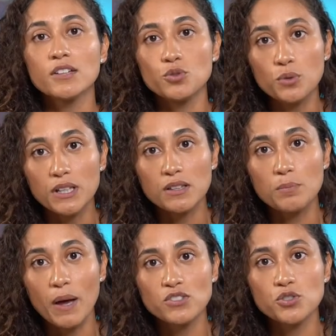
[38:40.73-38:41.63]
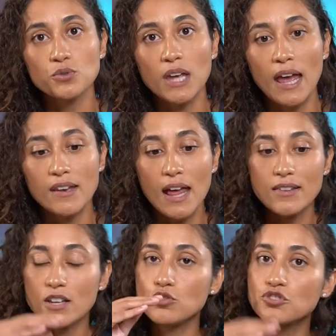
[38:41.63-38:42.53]
doing the best you can,
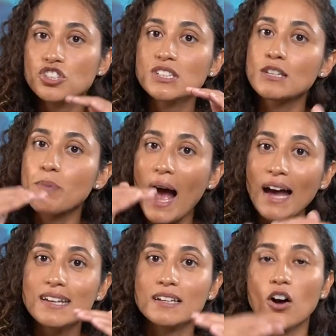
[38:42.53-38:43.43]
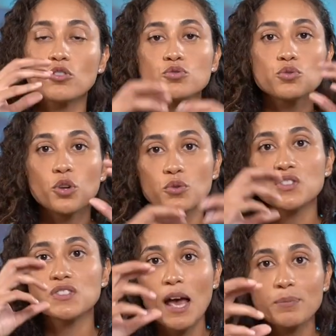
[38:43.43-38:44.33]
and then you just keep adding onto those
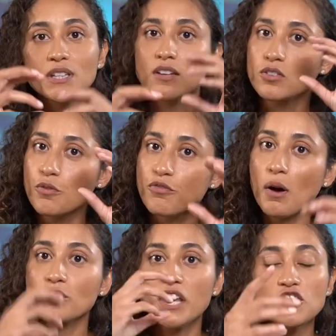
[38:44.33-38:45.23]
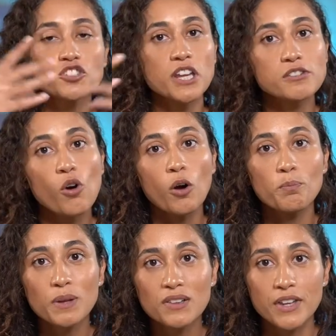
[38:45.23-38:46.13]
steps and the foundation that you are
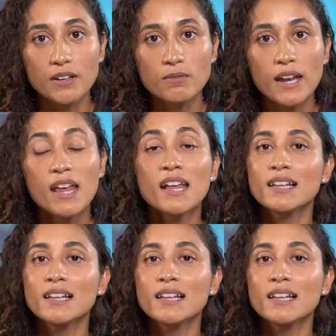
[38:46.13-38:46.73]
building, right?